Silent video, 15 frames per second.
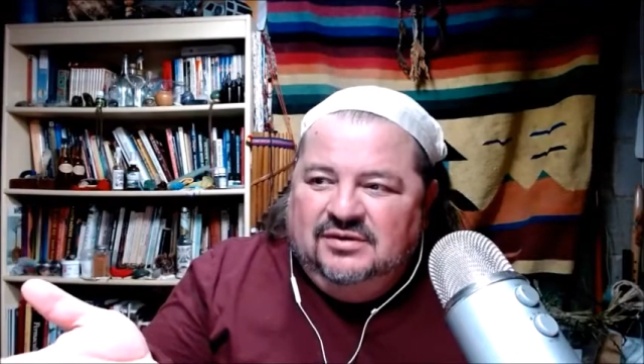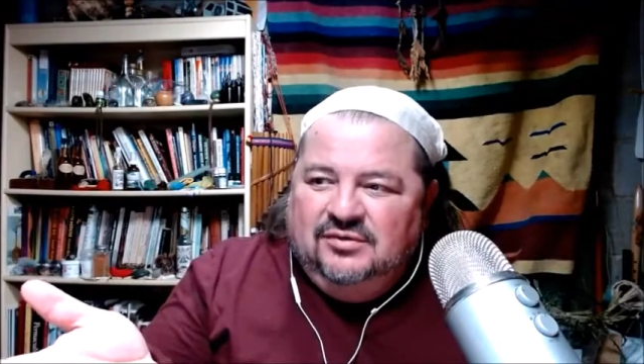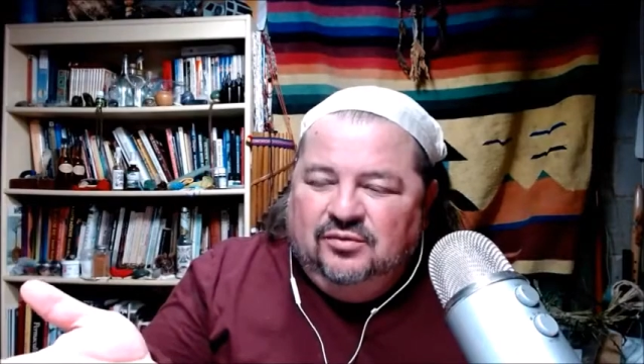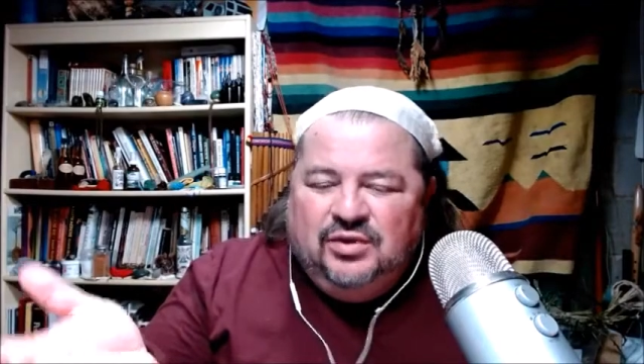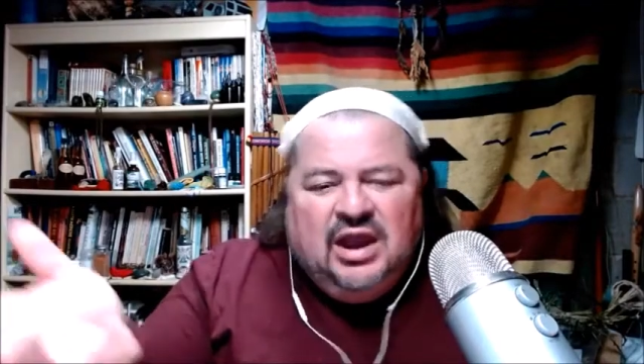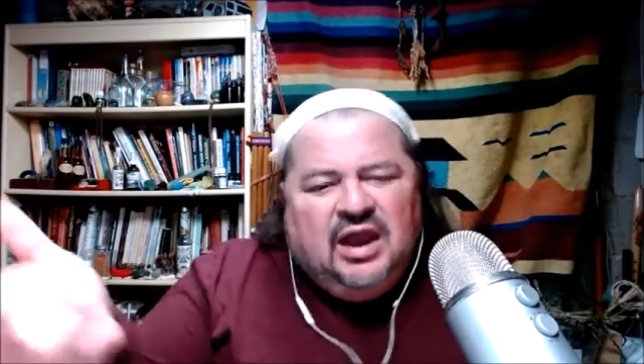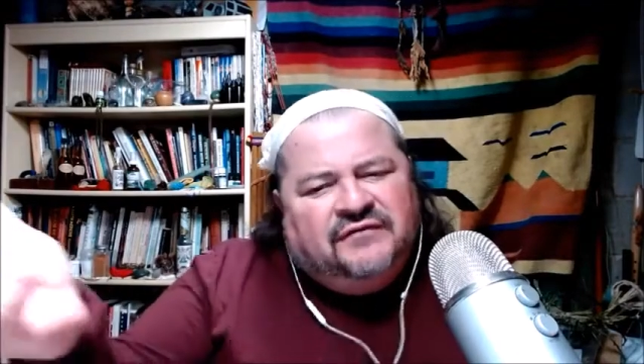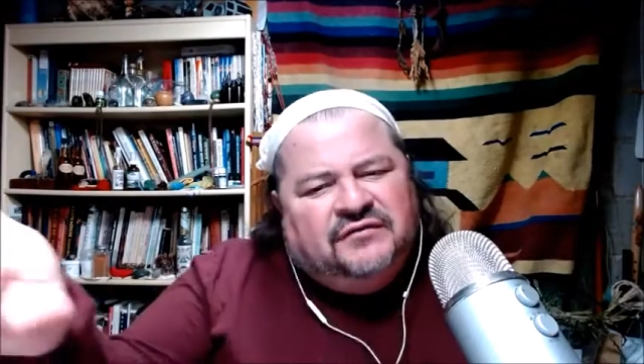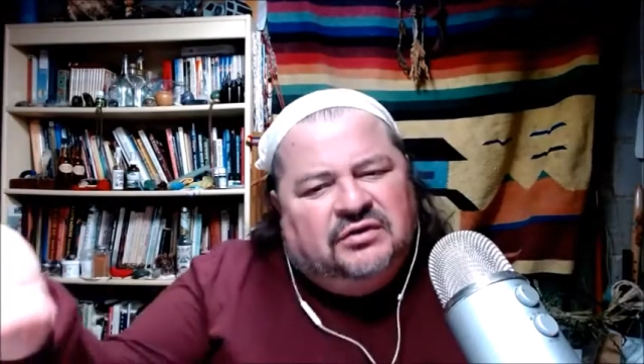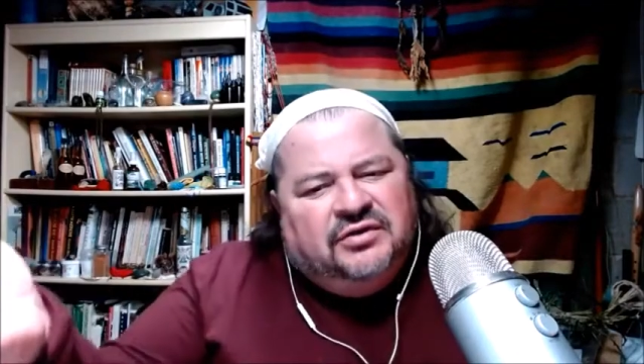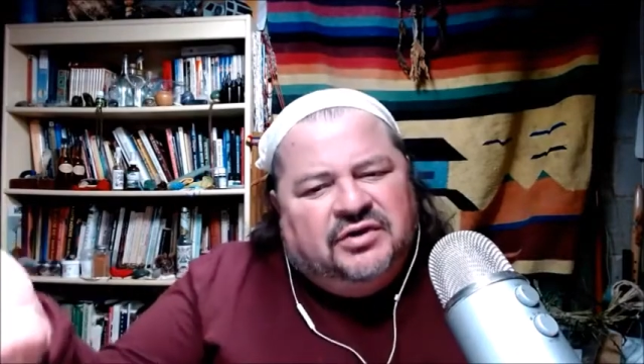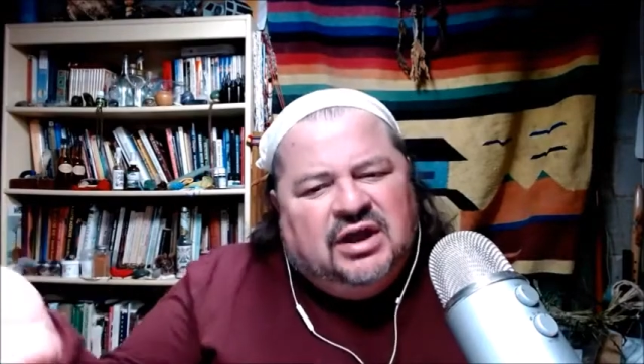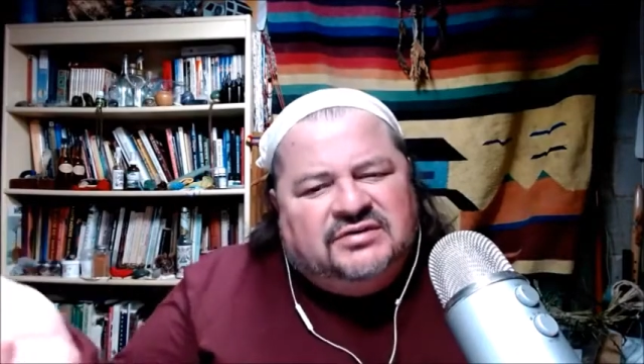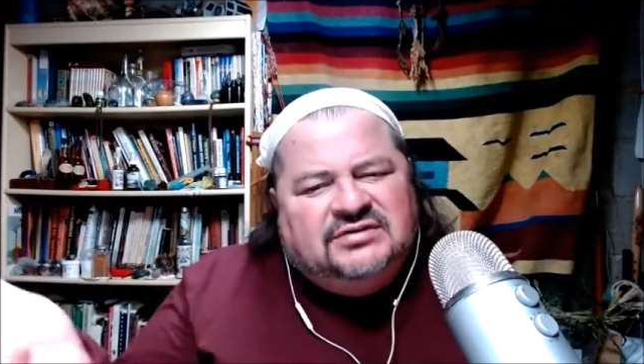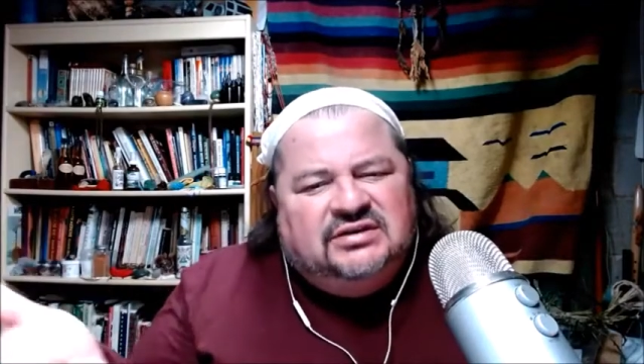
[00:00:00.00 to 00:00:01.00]
we have to learn
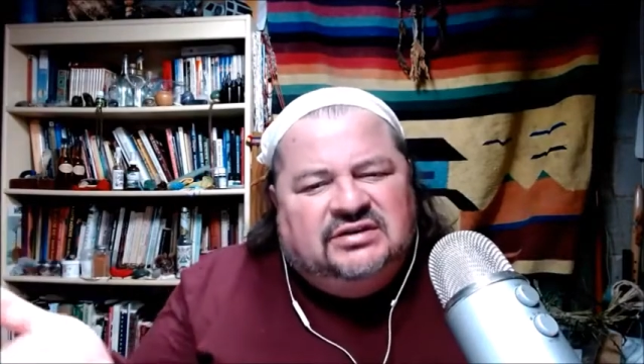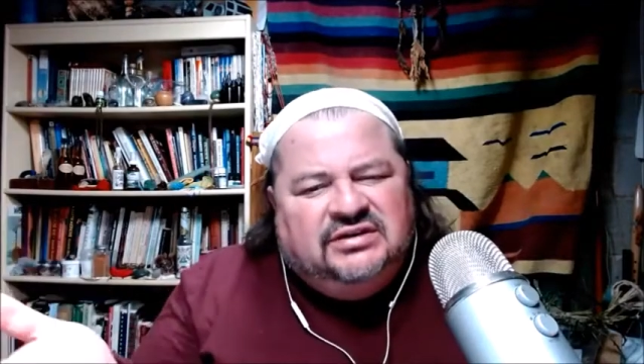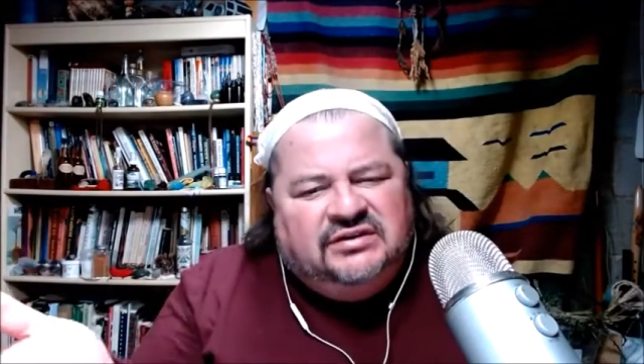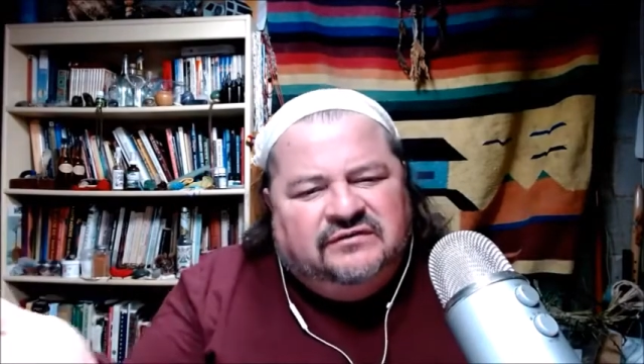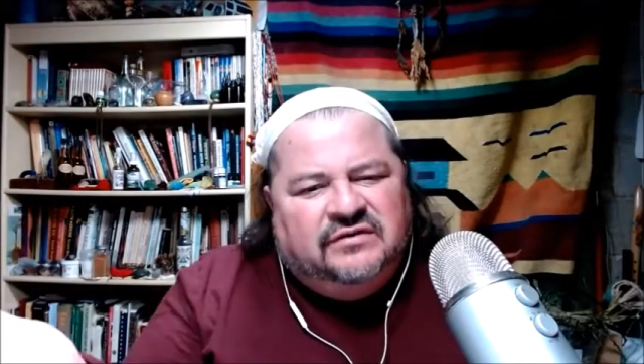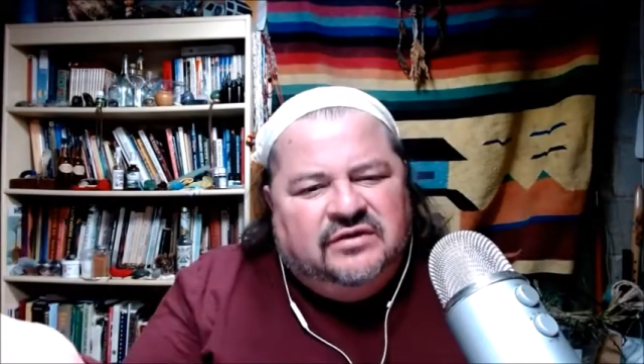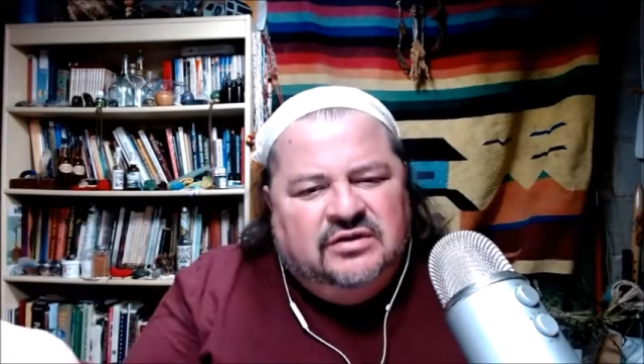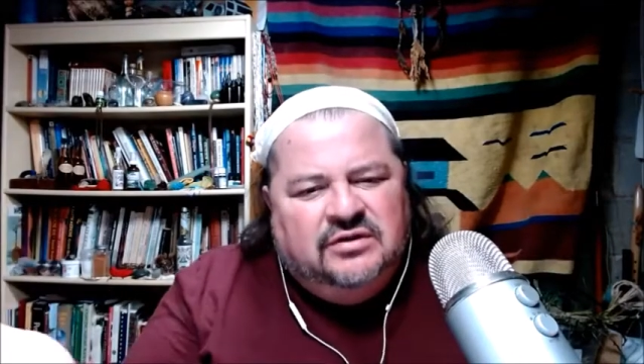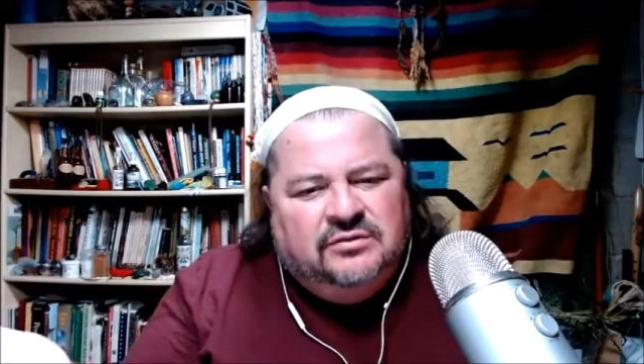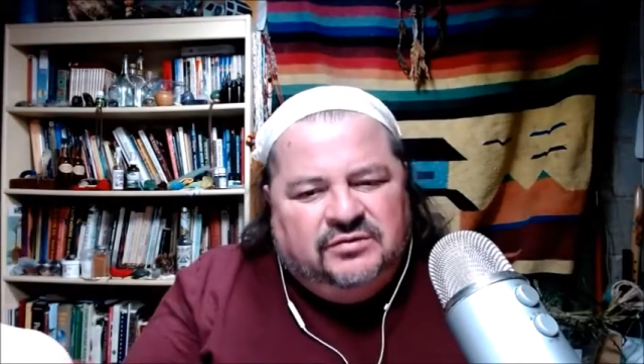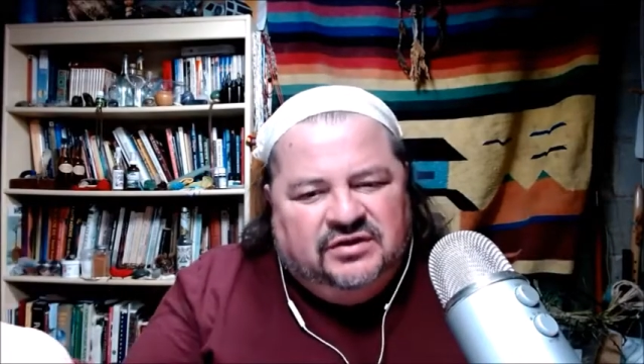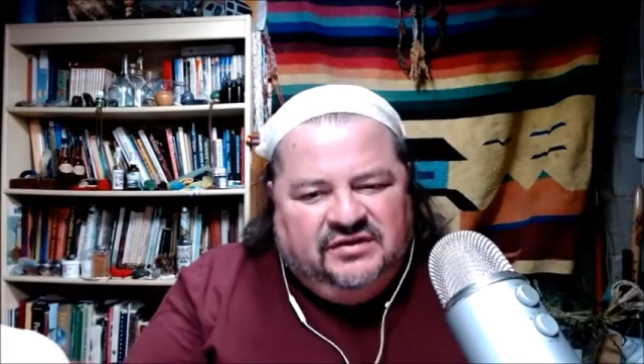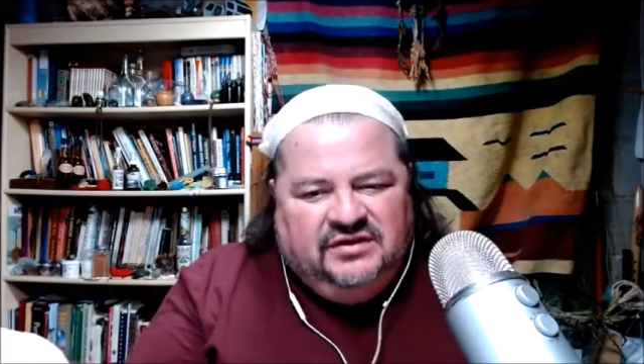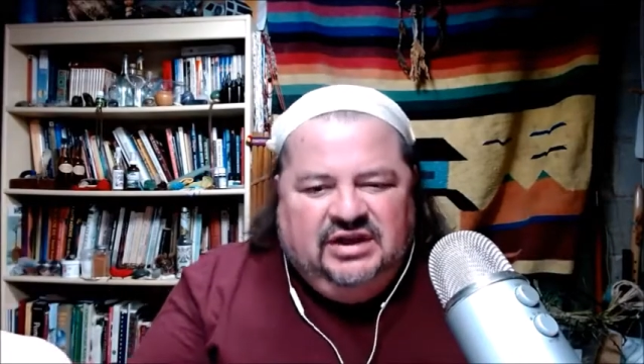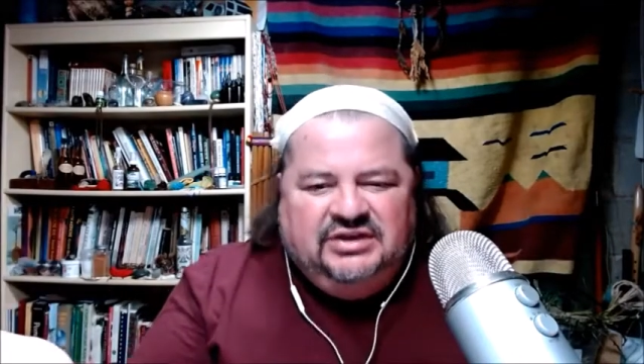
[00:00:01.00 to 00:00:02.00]
how to live
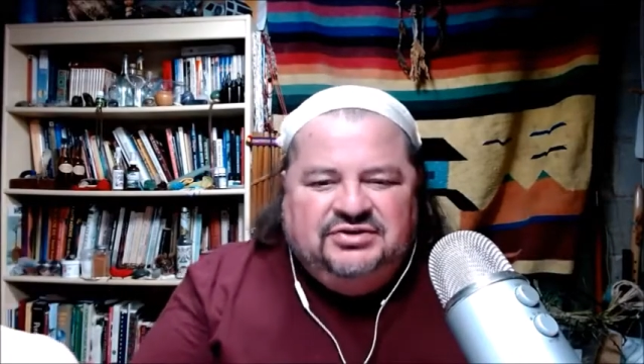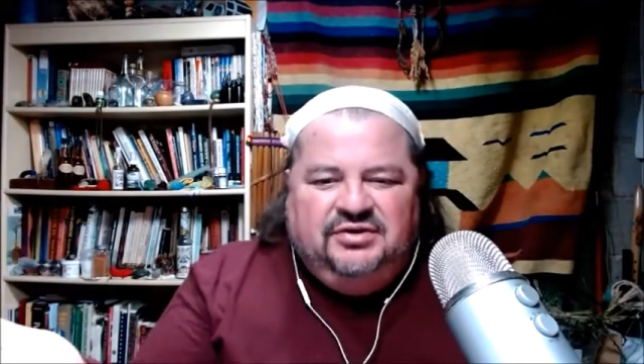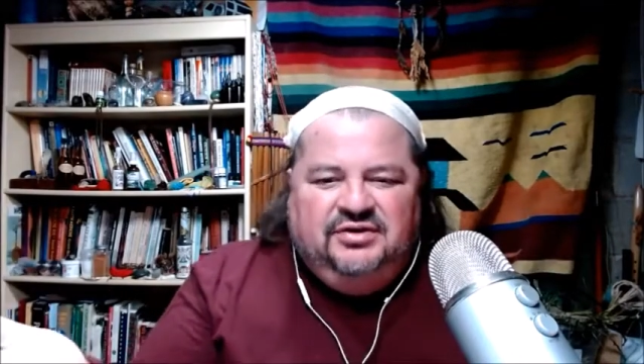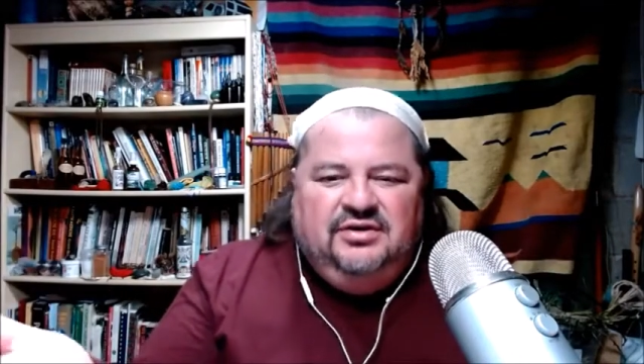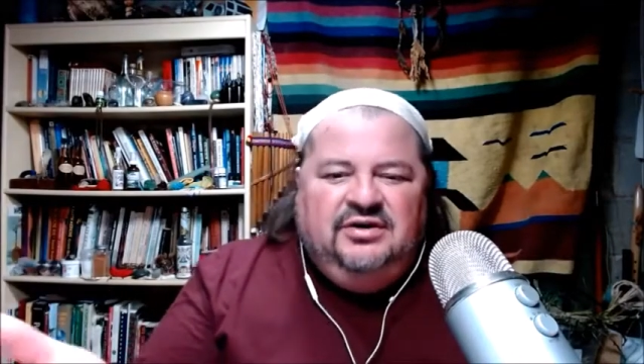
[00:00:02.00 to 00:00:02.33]
with nature.